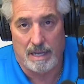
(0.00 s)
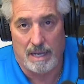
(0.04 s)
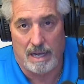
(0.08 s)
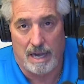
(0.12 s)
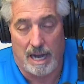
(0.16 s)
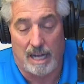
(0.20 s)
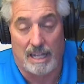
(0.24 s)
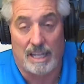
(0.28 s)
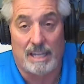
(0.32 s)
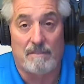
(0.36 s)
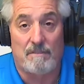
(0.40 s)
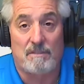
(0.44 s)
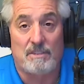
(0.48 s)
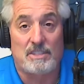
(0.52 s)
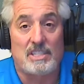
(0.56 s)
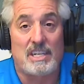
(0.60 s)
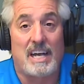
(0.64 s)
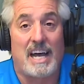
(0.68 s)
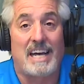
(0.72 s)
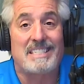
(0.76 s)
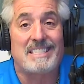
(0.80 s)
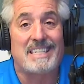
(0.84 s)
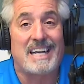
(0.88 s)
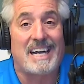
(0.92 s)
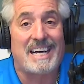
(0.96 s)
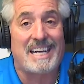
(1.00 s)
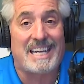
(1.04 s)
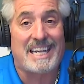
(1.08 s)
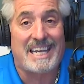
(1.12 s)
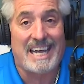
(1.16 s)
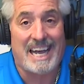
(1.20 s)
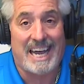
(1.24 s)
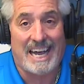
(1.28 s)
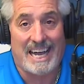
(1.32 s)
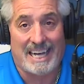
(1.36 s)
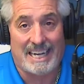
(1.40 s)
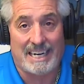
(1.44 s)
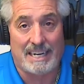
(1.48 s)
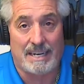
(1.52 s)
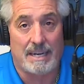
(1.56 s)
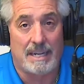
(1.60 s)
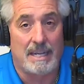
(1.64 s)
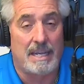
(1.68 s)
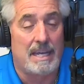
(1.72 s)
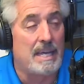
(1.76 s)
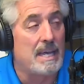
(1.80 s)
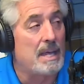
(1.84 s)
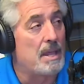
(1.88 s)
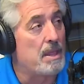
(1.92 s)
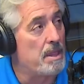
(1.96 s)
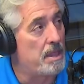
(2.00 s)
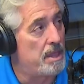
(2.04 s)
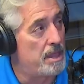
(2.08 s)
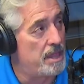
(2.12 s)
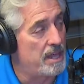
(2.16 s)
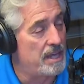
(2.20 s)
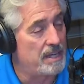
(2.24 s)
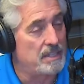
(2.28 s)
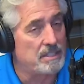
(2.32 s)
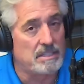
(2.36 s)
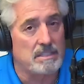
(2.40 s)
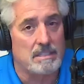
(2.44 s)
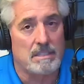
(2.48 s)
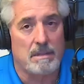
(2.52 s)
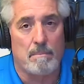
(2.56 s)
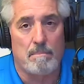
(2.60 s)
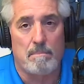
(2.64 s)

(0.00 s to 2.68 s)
I'll emphasize again, this